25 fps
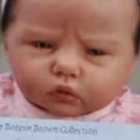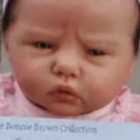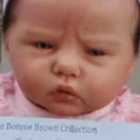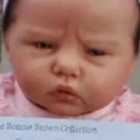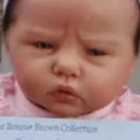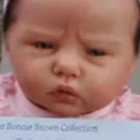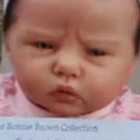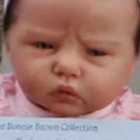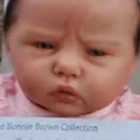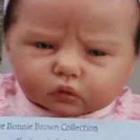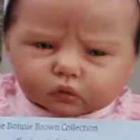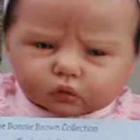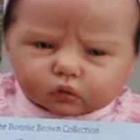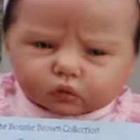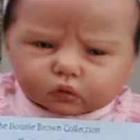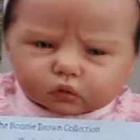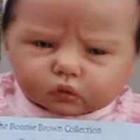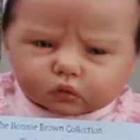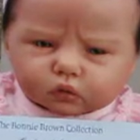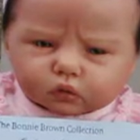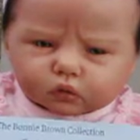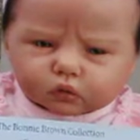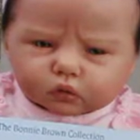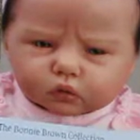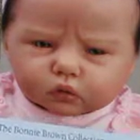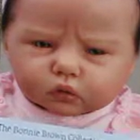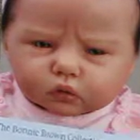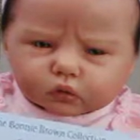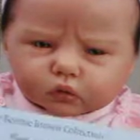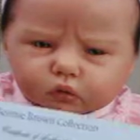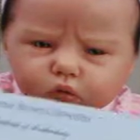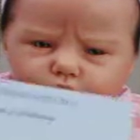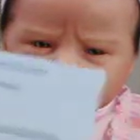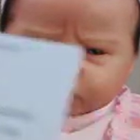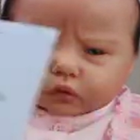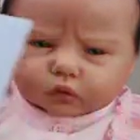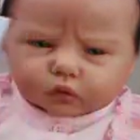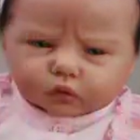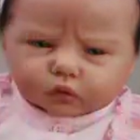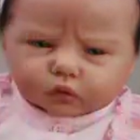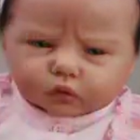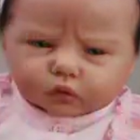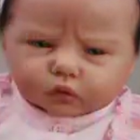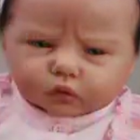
No one is speaking in this clip.